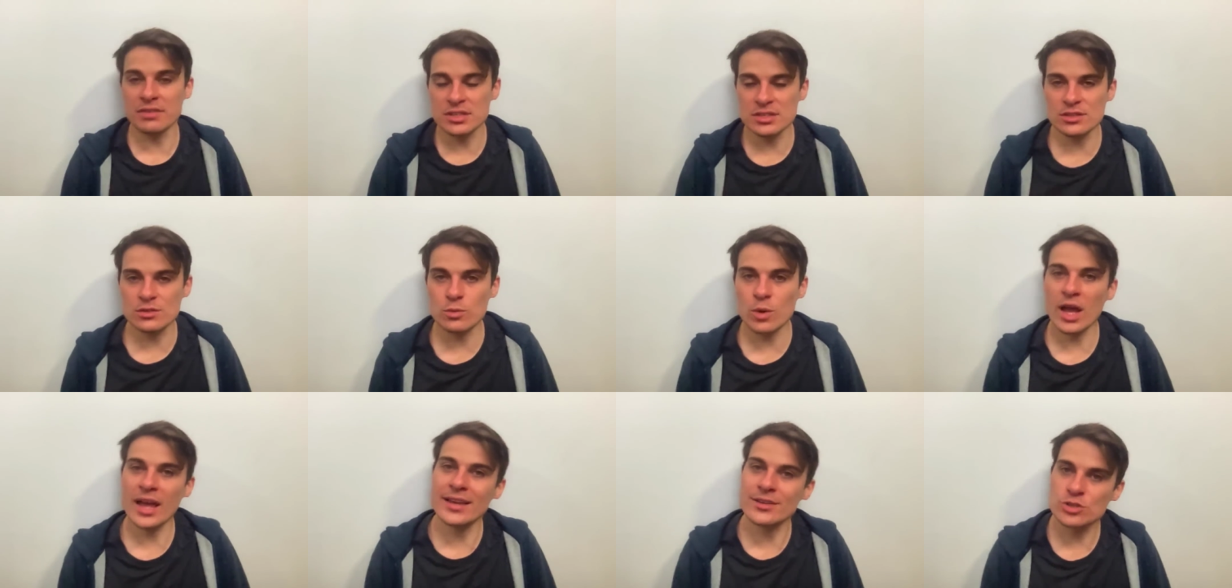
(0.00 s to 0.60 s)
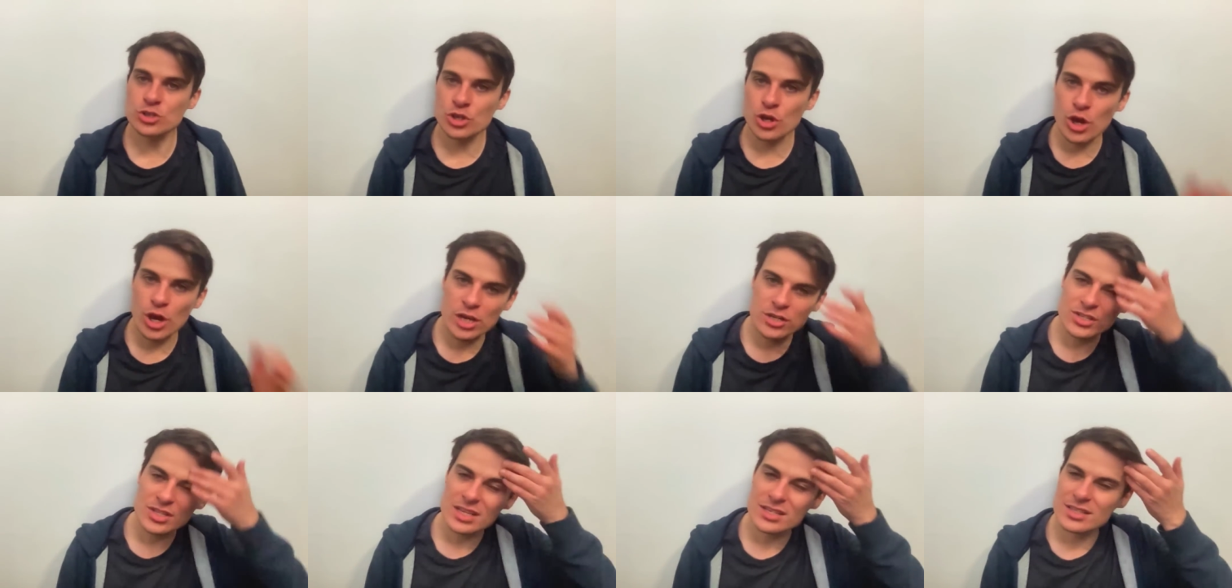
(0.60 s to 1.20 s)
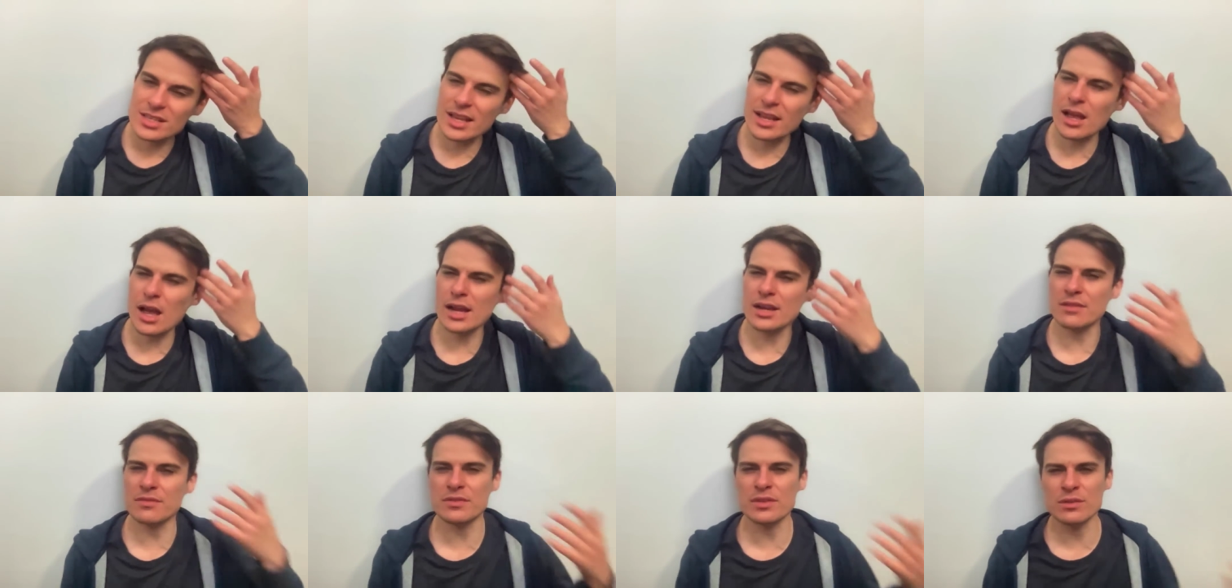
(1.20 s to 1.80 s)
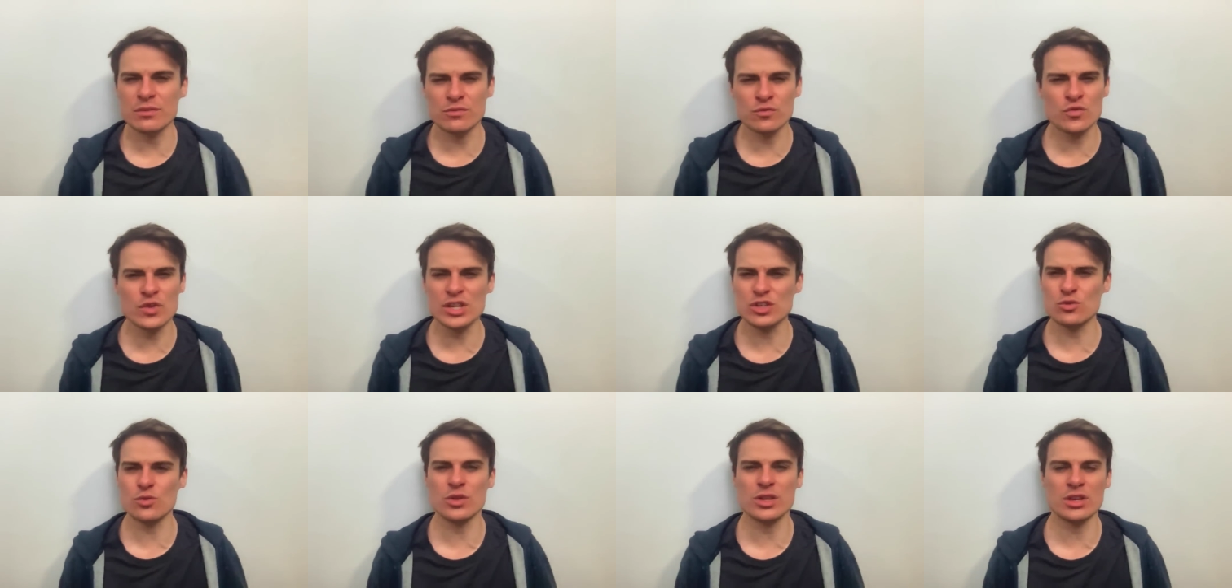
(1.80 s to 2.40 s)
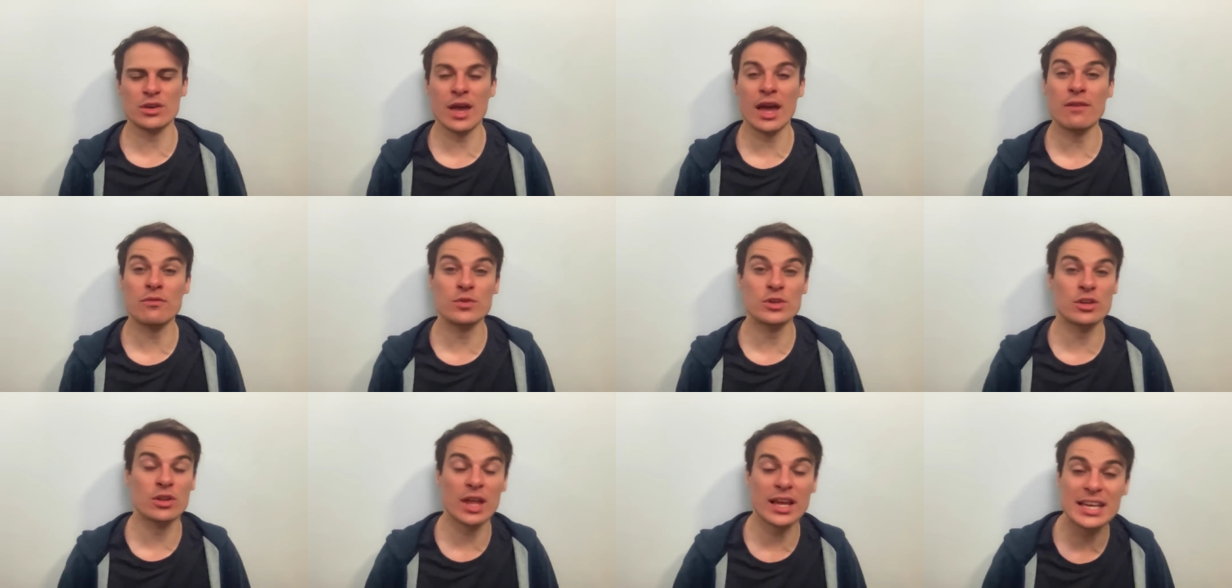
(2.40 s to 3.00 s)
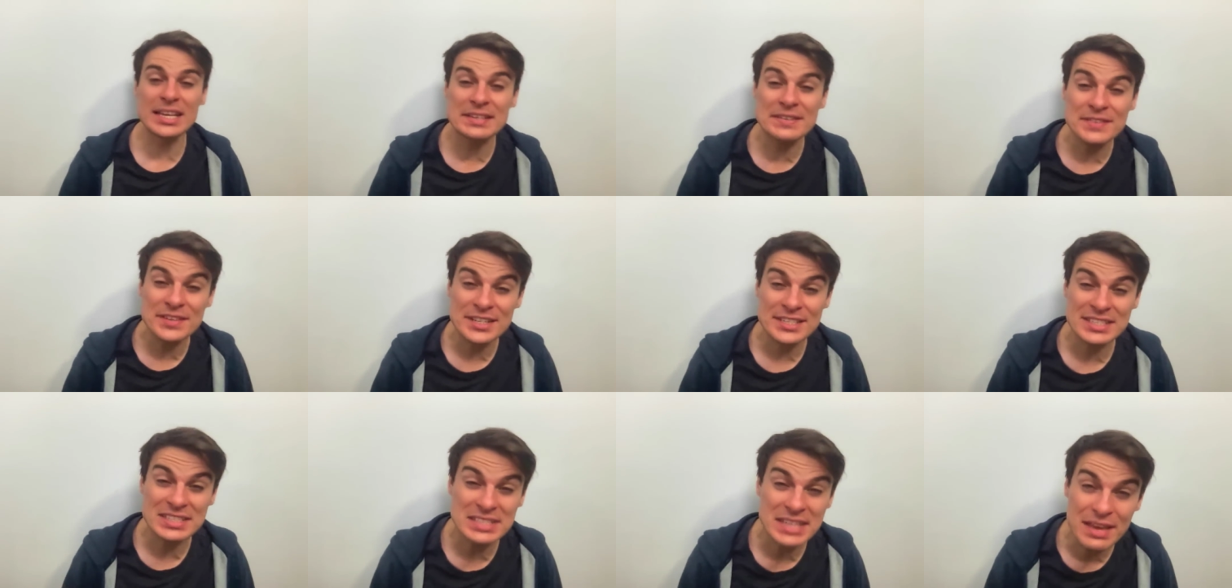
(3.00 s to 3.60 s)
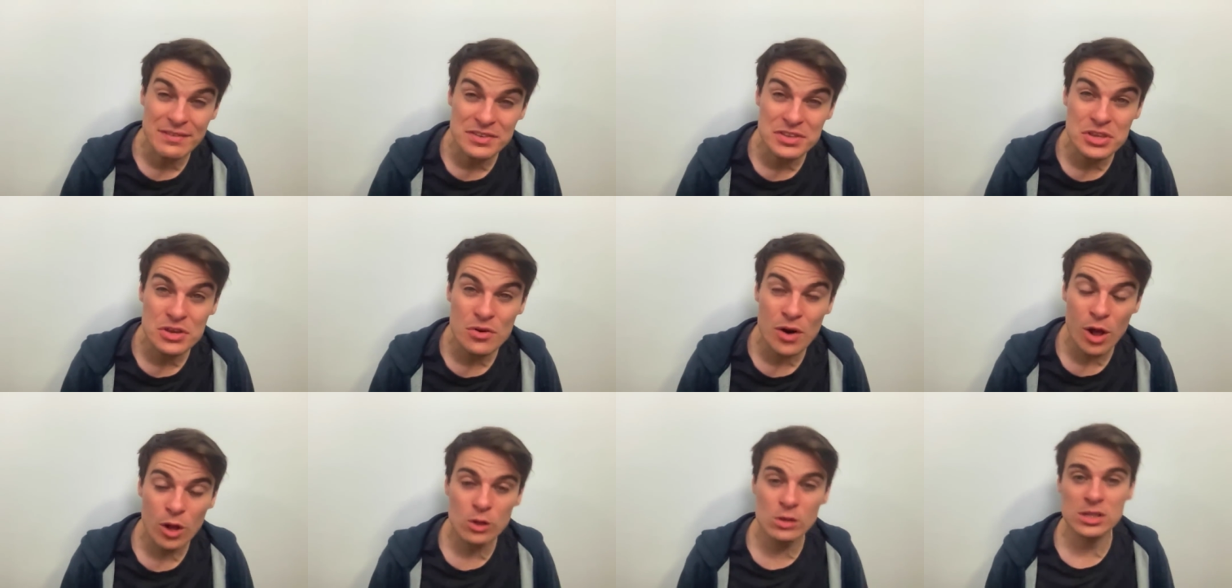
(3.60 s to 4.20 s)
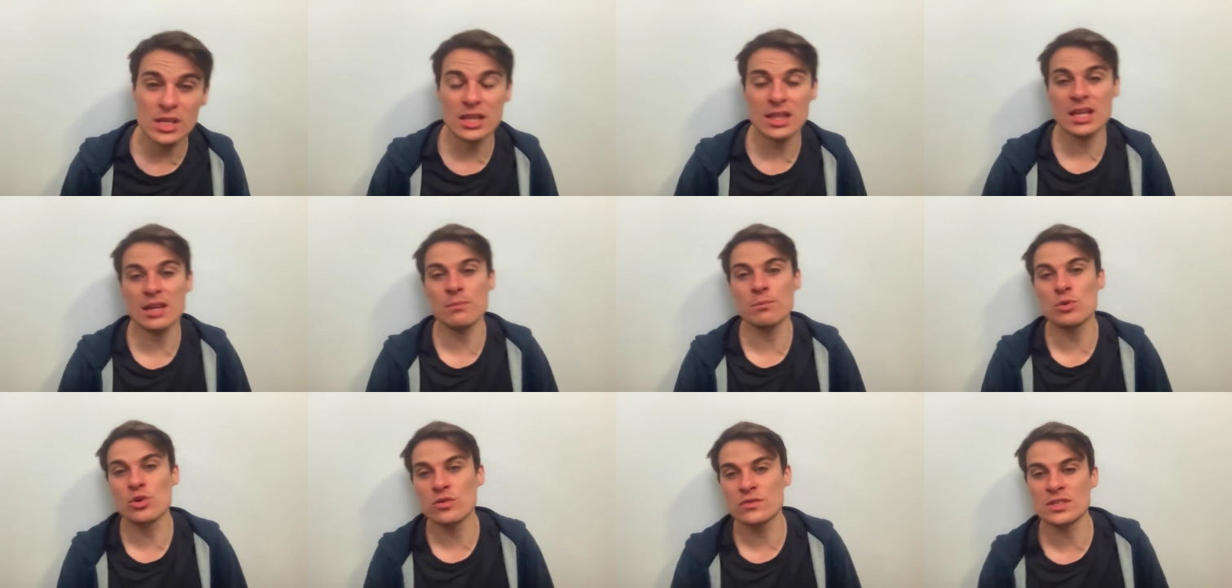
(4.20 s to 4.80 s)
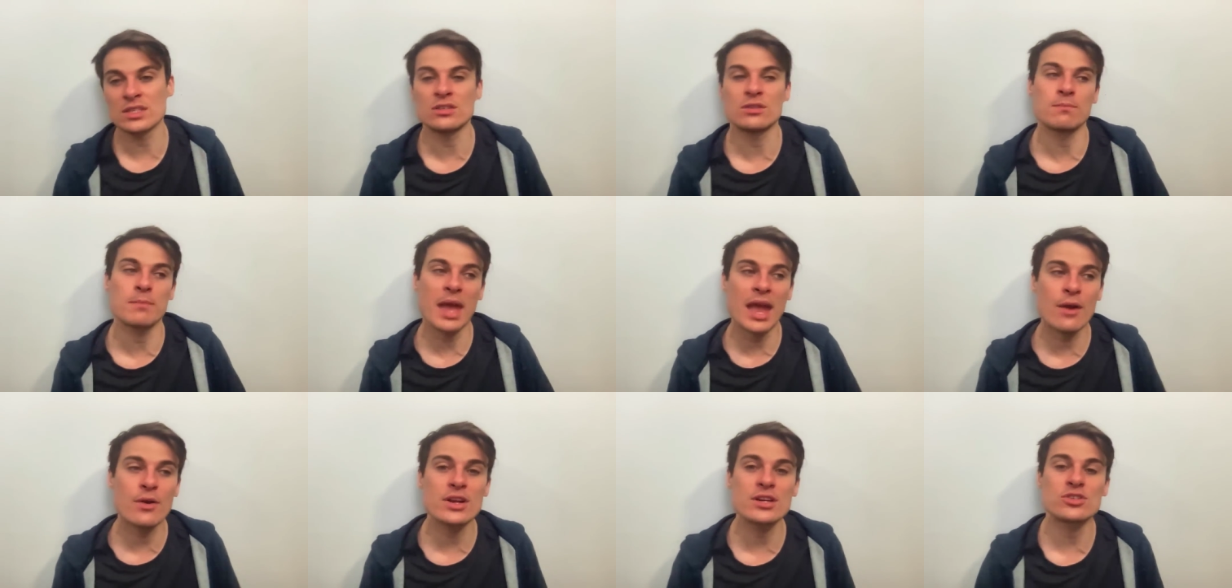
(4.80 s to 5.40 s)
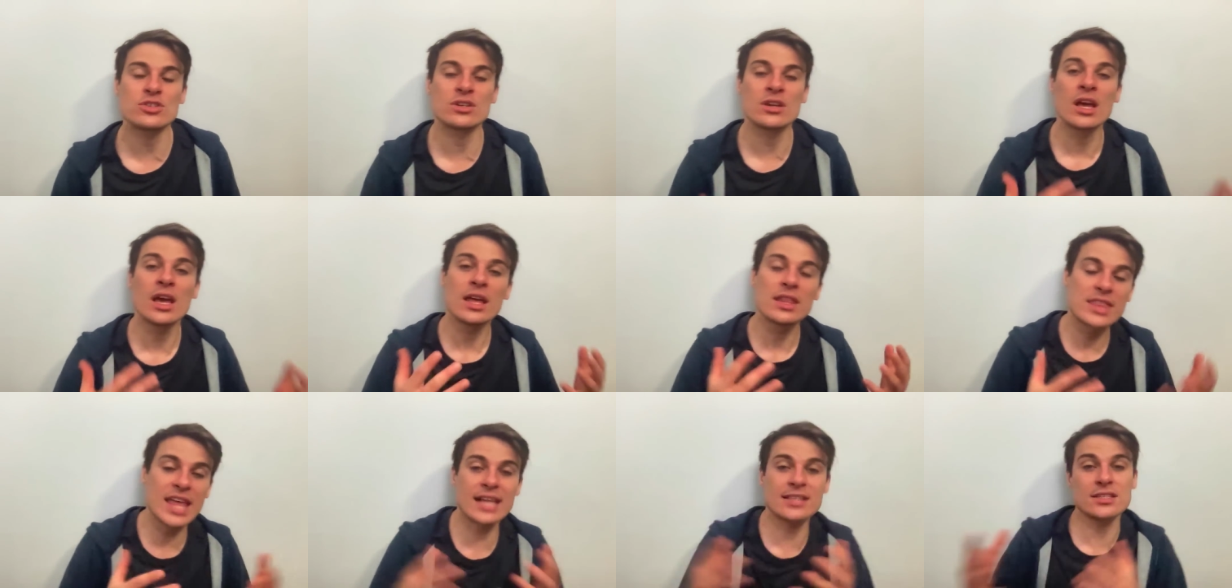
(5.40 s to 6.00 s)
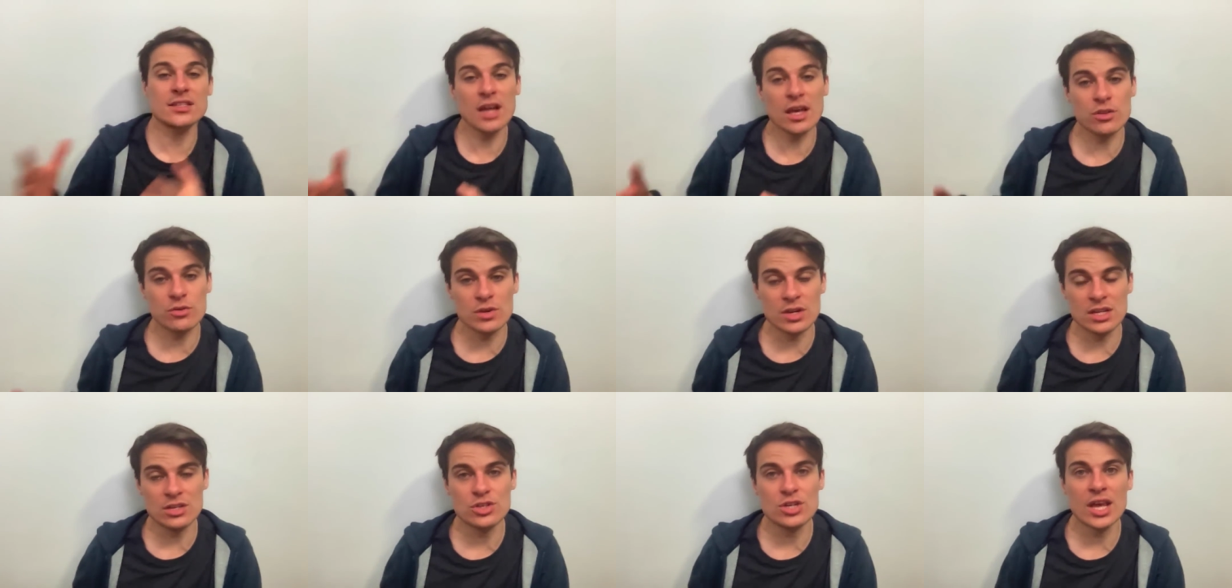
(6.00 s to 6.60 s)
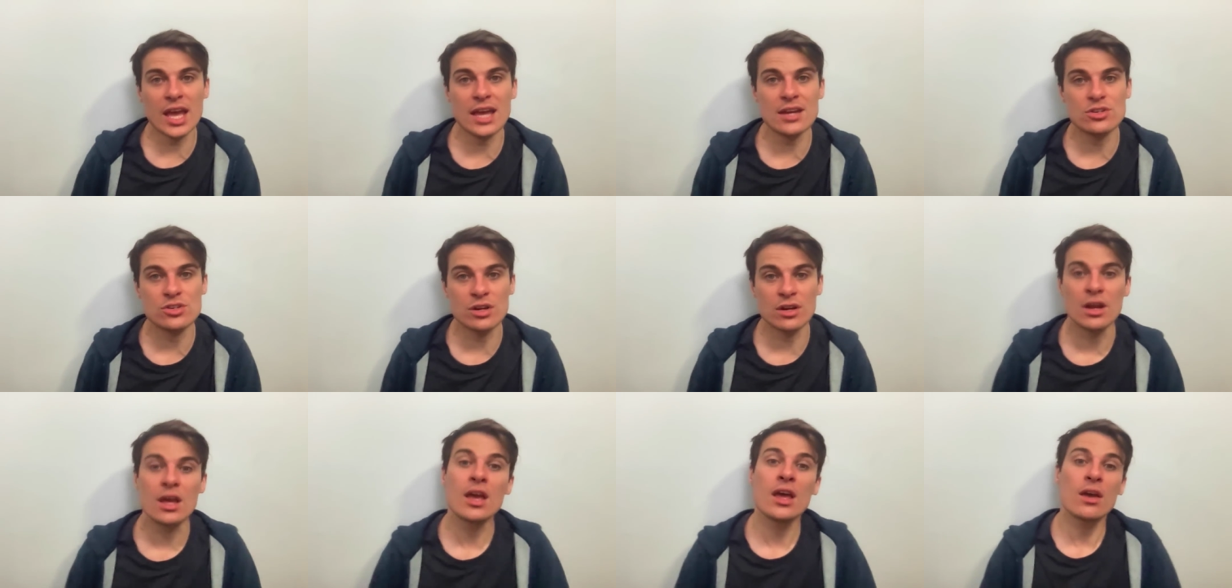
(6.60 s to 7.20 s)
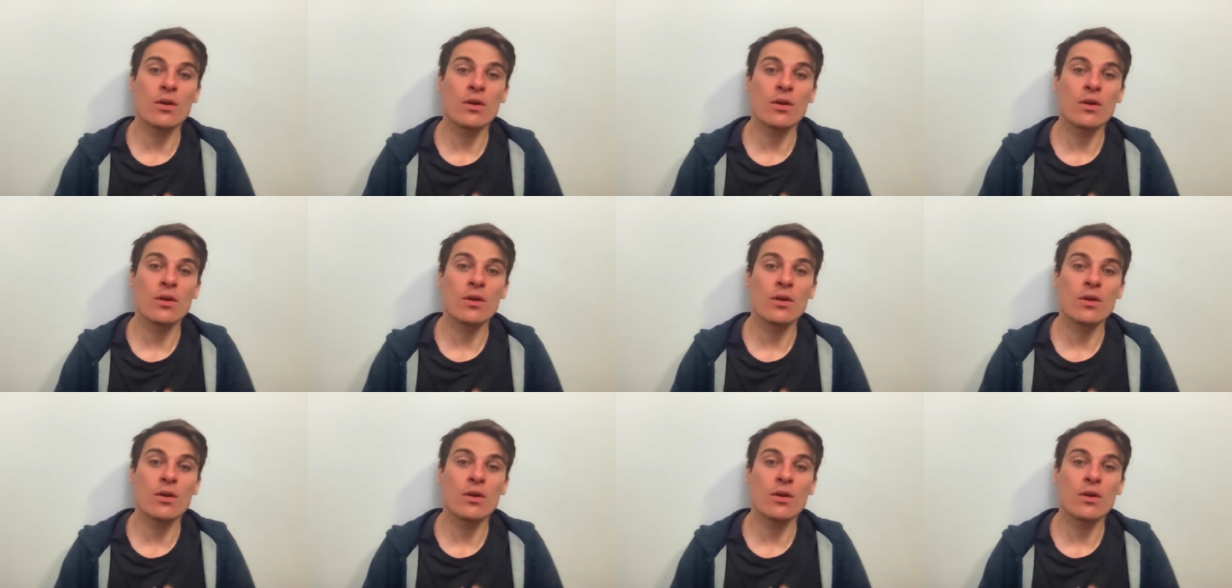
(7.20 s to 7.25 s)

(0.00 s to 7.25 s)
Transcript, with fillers: This is why in church there's that kind of ritual that you have when you're like even a seven year old, and then it moves into marriage, and that's another initiation.